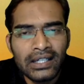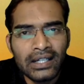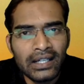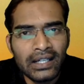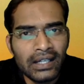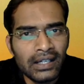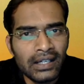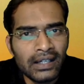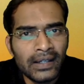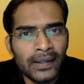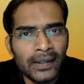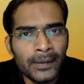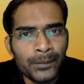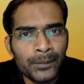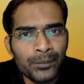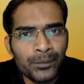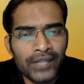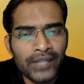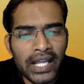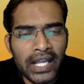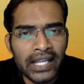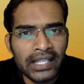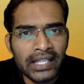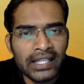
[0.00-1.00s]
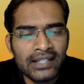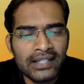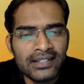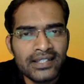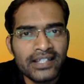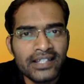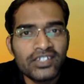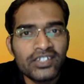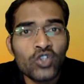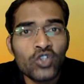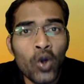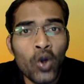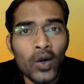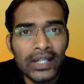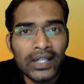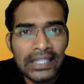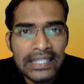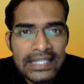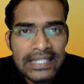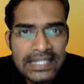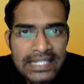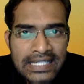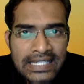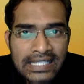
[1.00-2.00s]
I can say
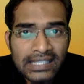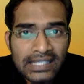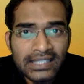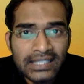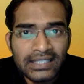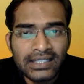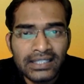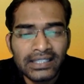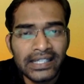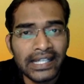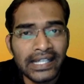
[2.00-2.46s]
shortlisted